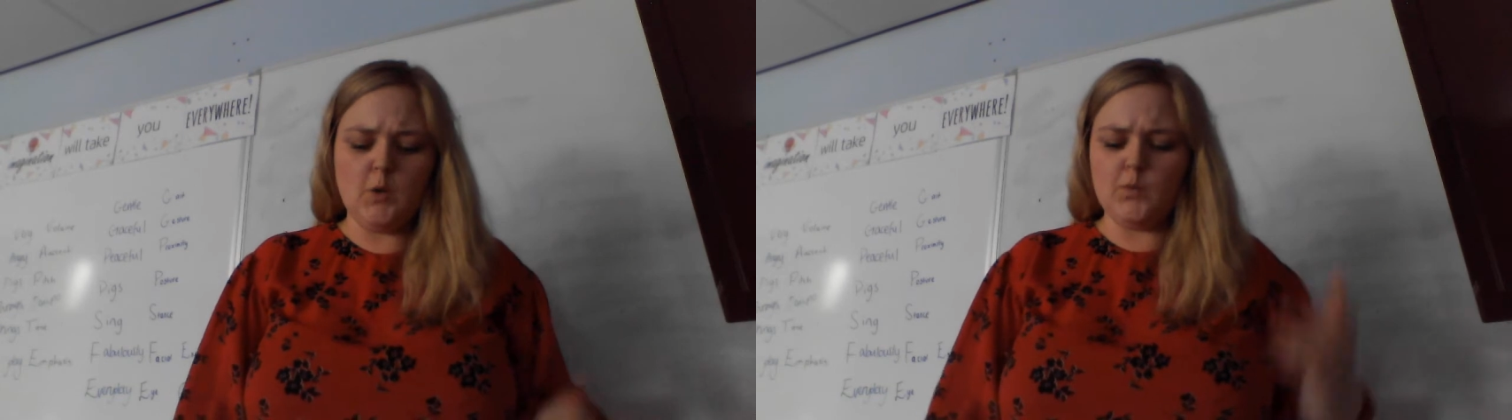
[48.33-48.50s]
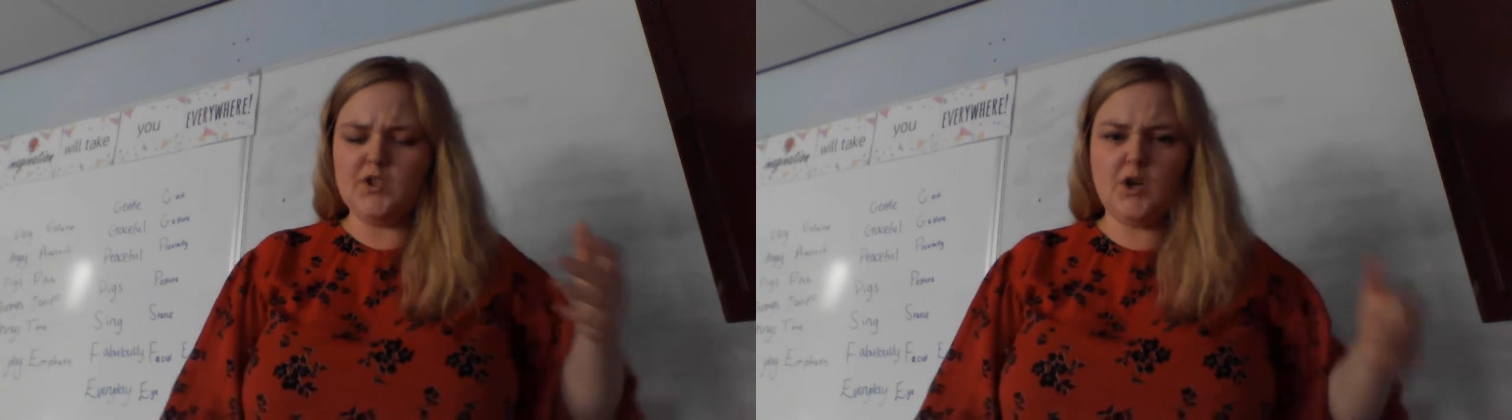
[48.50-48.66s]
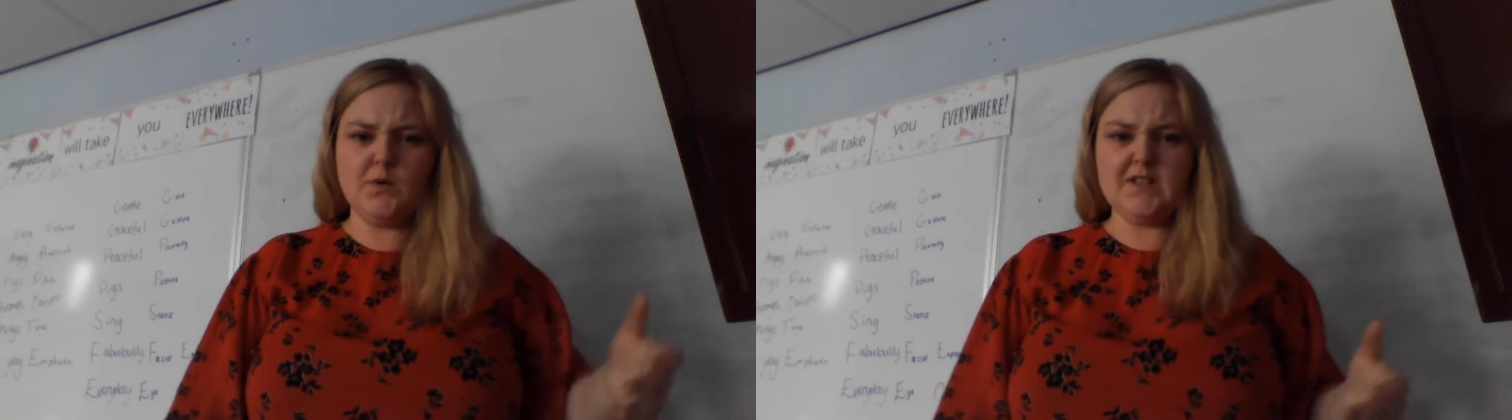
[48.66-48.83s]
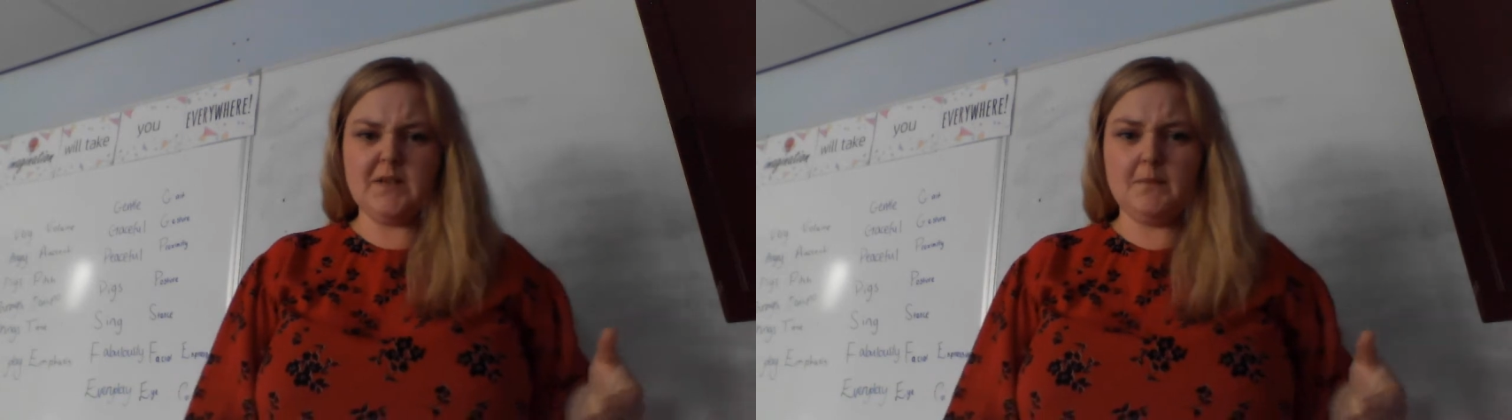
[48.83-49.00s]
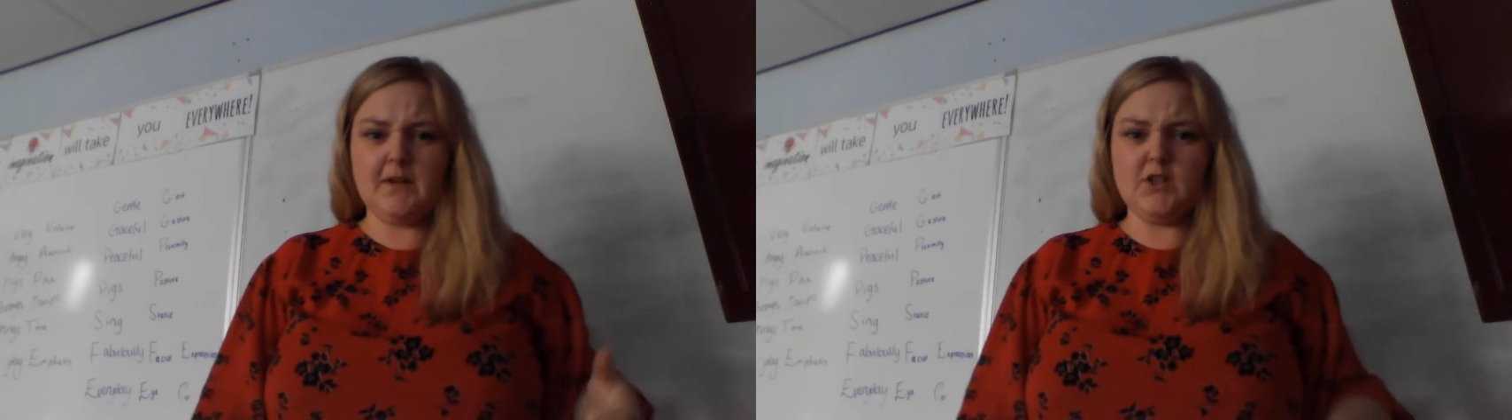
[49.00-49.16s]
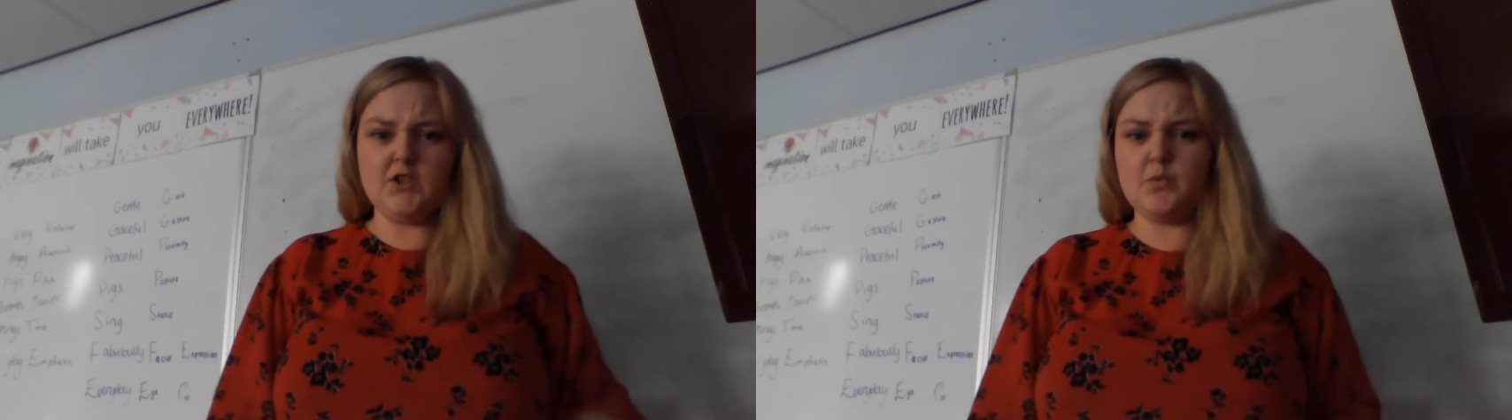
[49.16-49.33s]
We don't
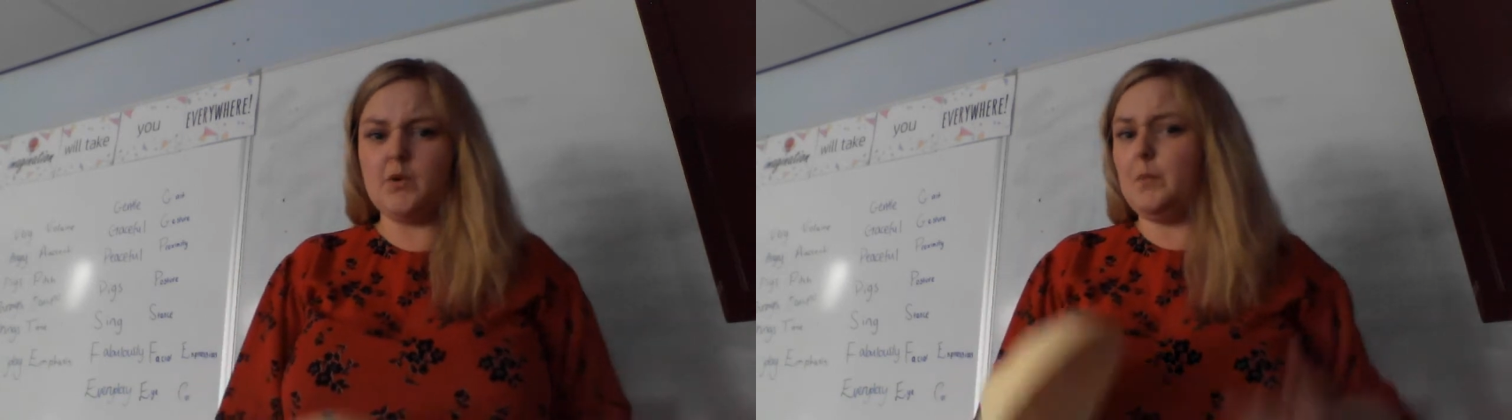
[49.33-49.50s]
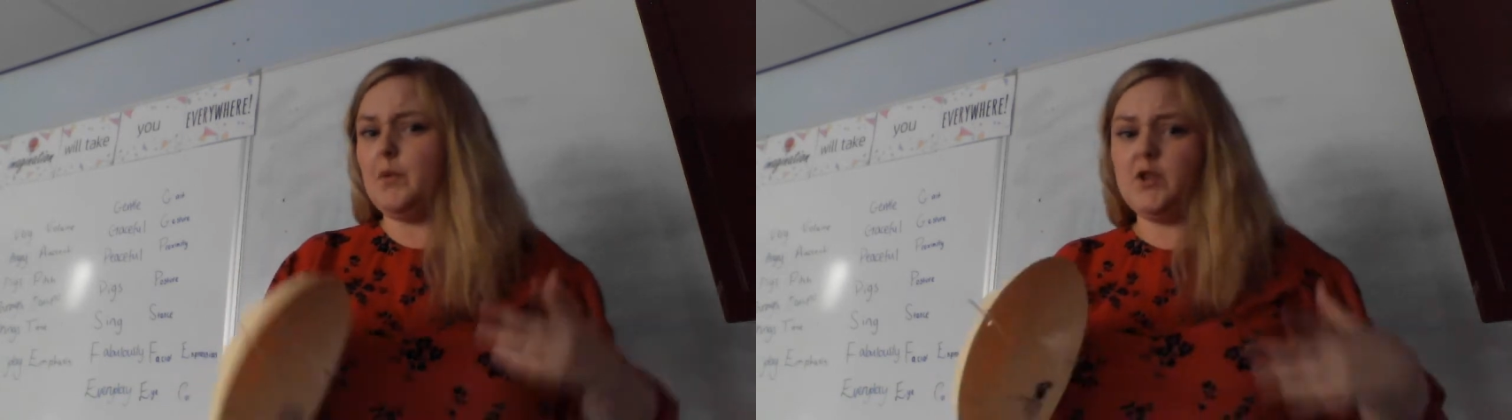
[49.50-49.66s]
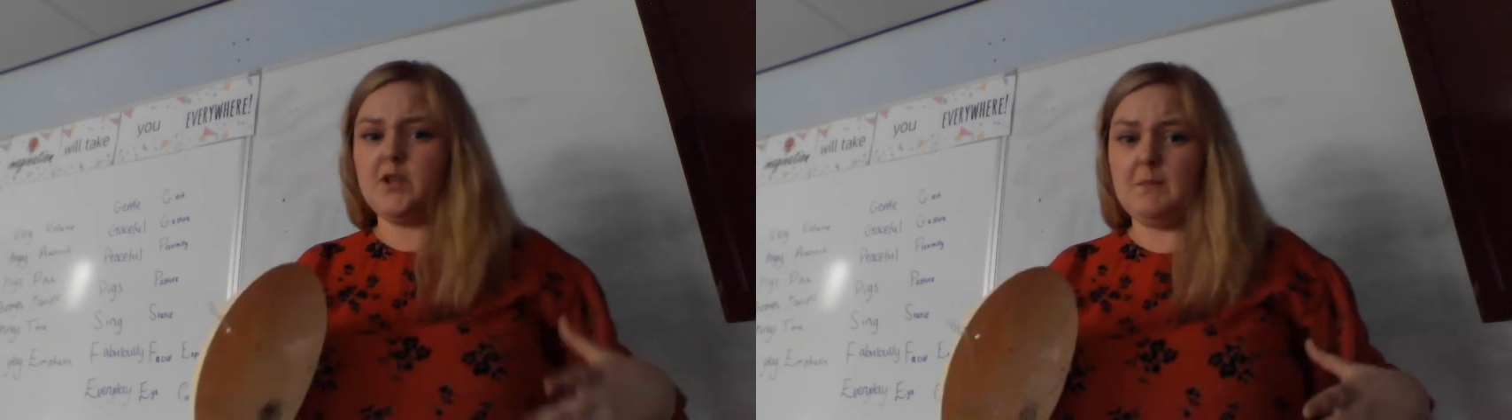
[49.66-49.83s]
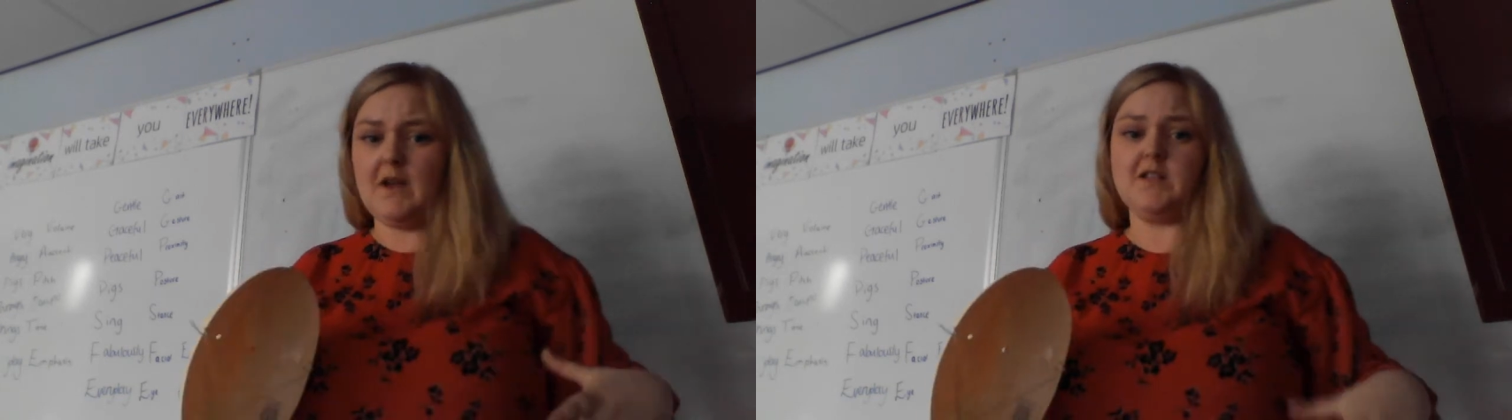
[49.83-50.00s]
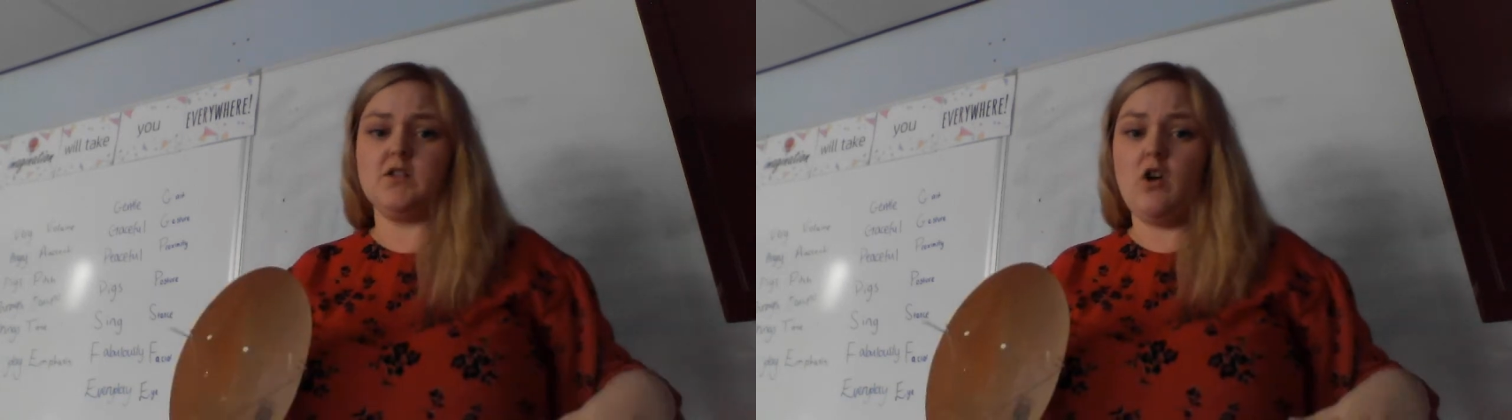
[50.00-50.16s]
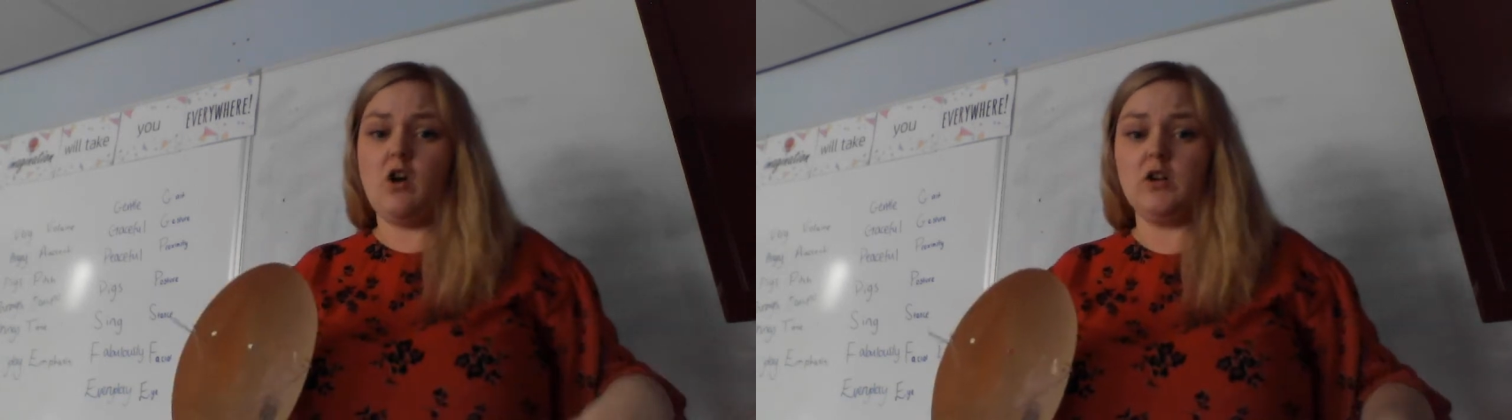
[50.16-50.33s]
simply just want to put the
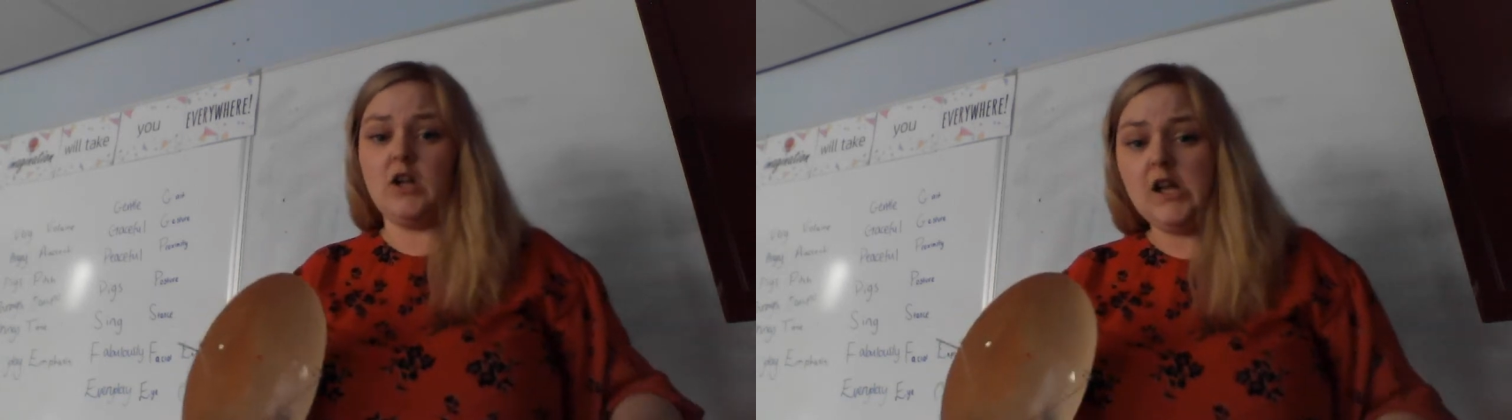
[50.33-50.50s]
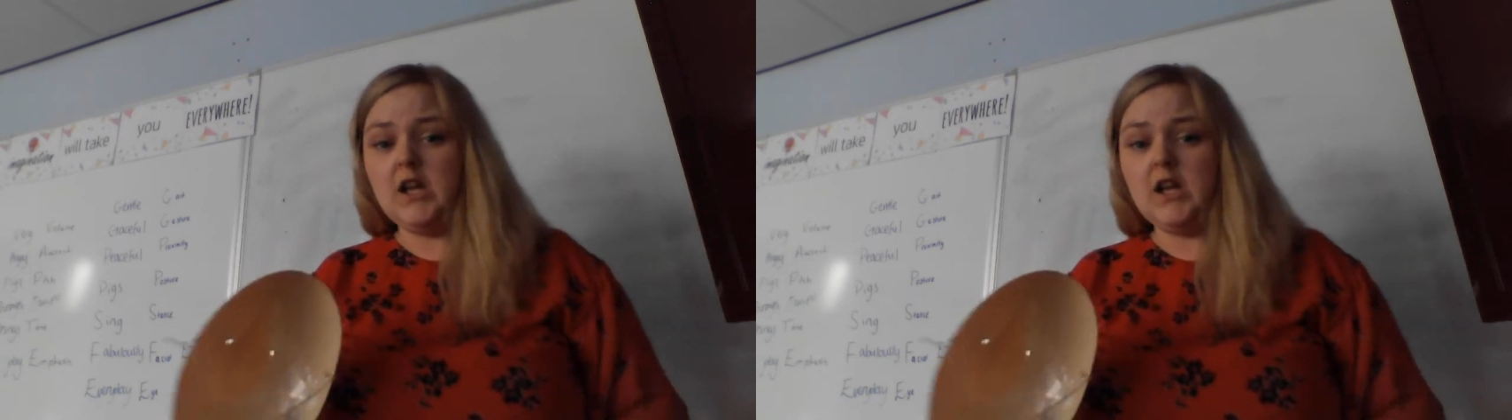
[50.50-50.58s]
mask on